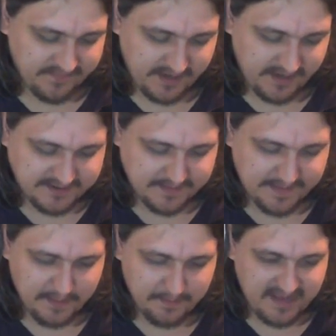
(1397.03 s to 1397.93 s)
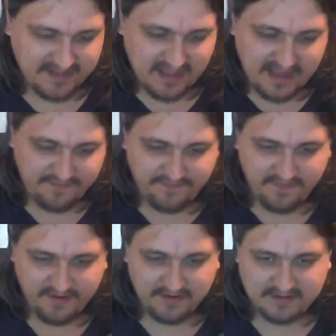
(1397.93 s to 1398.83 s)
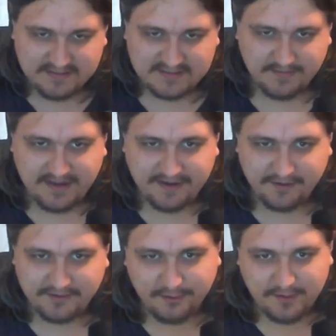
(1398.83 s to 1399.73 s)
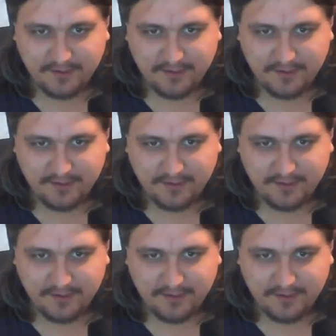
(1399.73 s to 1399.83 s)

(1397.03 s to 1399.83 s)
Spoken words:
videos about my life, because it's something I don't talk